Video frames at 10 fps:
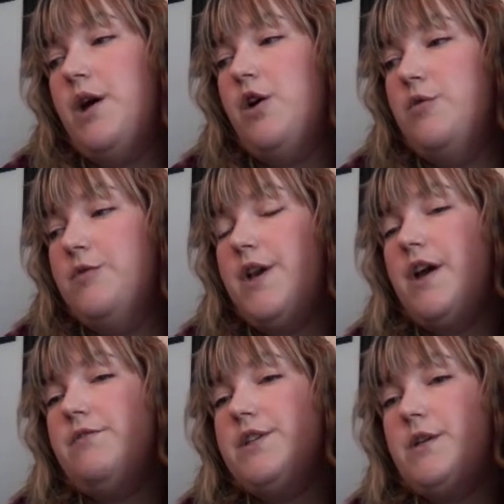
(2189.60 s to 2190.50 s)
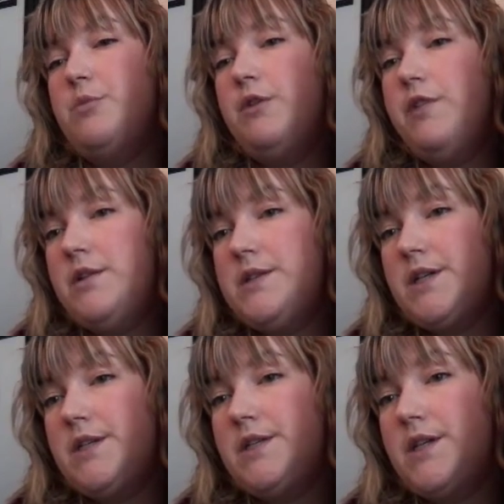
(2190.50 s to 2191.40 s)
hopefully have it done by
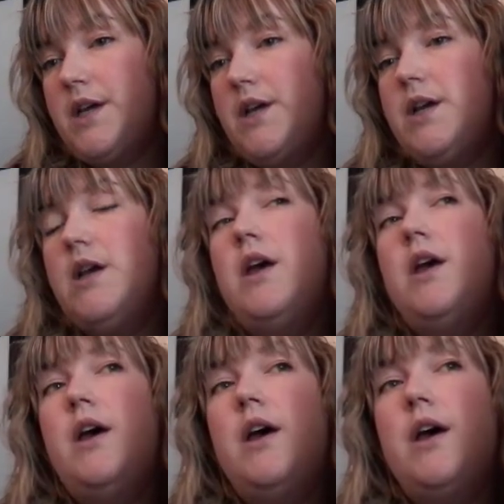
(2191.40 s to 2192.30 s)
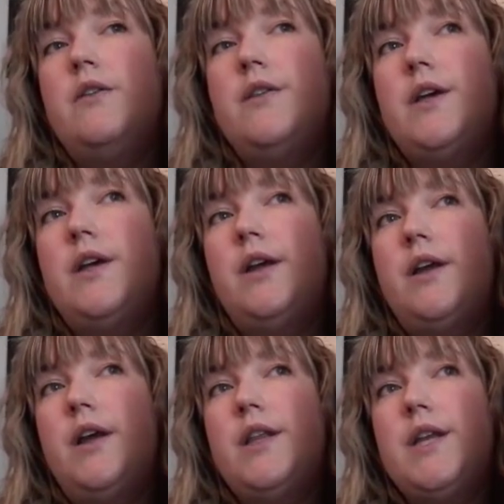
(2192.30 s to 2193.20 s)
Valentine's Day. And
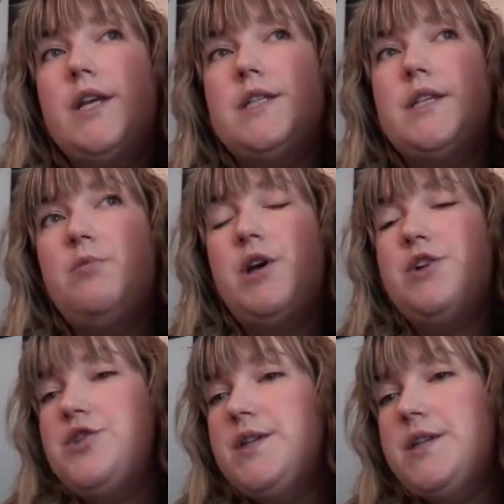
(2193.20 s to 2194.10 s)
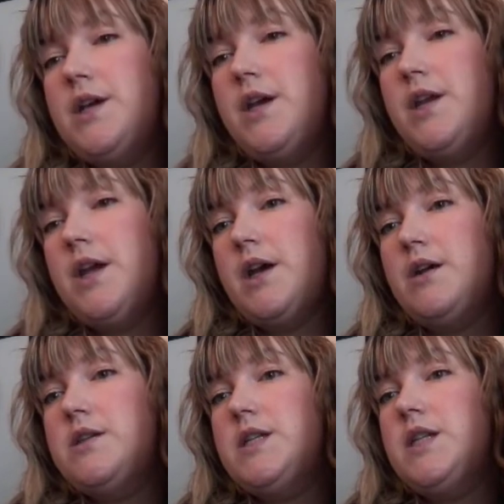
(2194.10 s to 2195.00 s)
then I think it's St. Patrick's Day
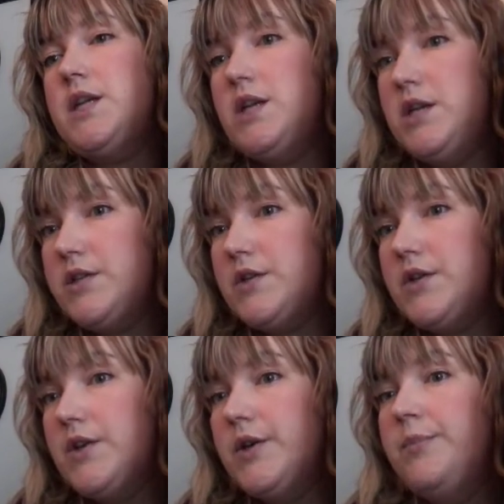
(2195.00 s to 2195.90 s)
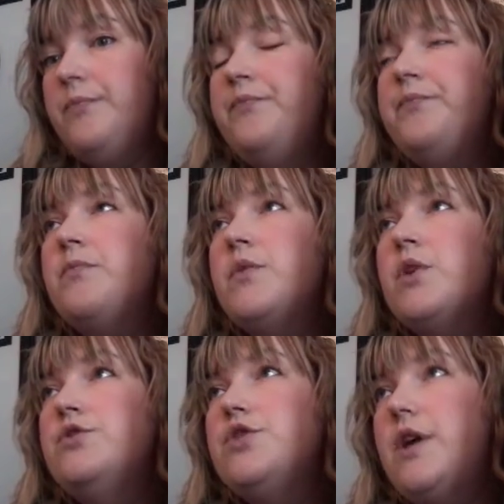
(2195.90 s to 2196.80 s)
next, and then Easter,
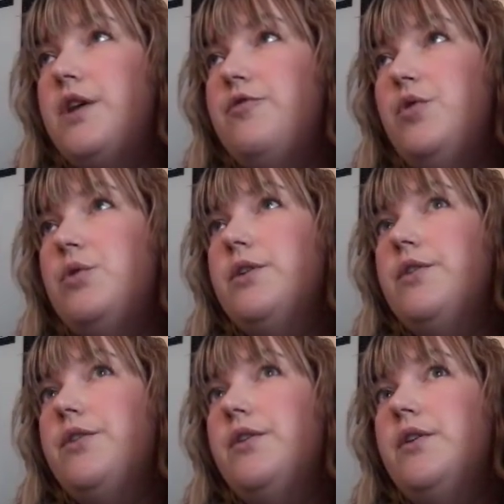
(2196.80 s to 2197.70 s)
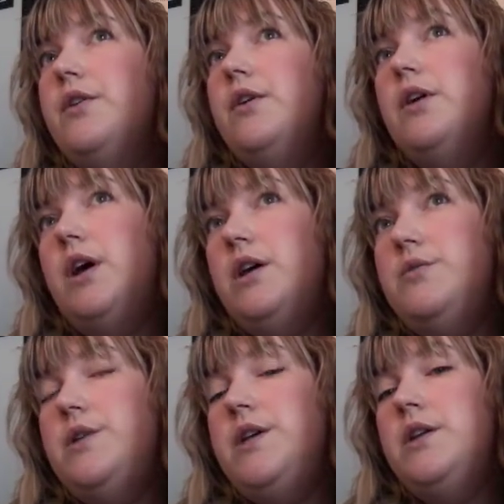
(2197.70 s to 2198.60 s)
July 4th,
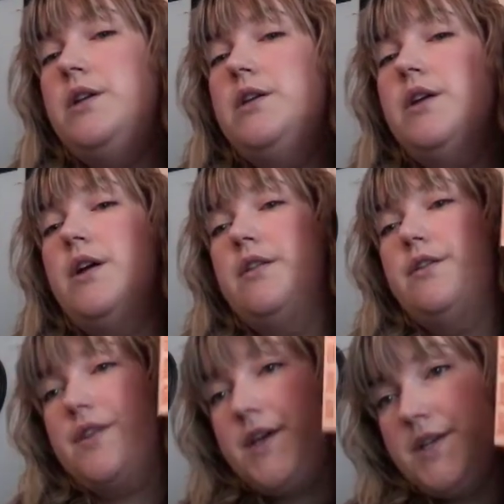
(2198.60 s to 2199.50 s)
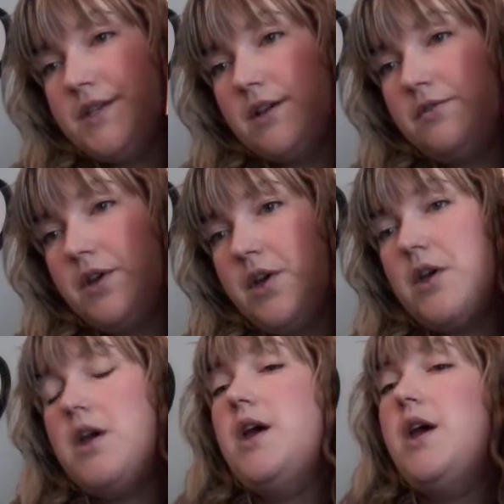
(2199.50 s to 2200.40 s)
Halloween, Thanksgiving,
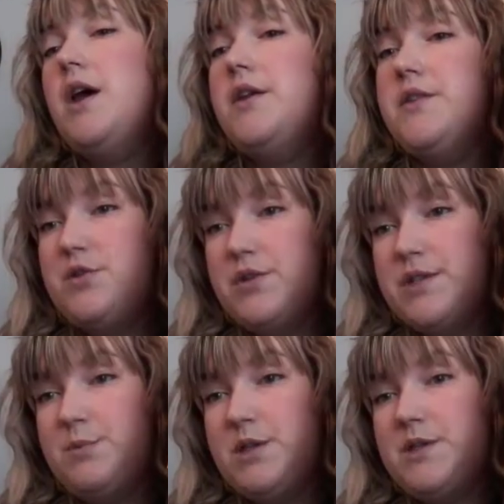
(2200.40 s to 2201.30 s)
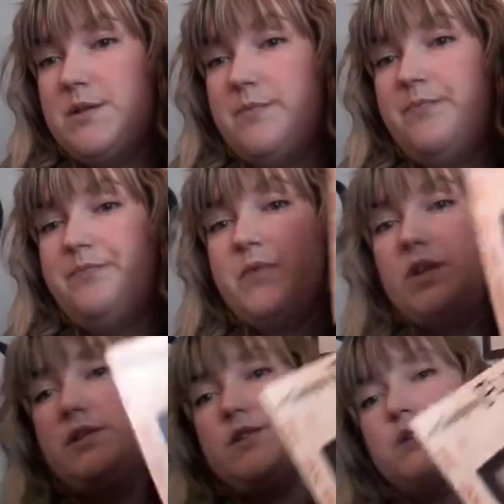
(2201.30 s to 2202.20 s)
and then Christmas.
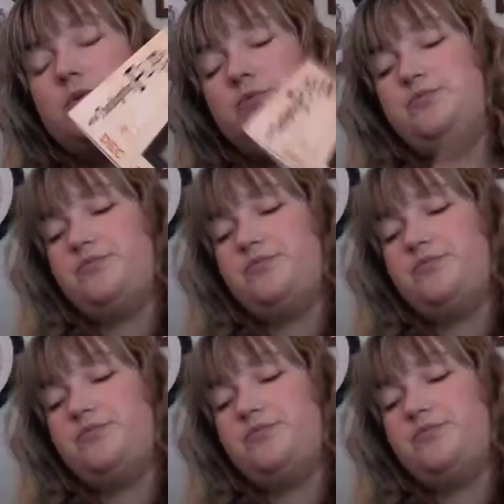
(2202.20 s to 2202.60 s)
So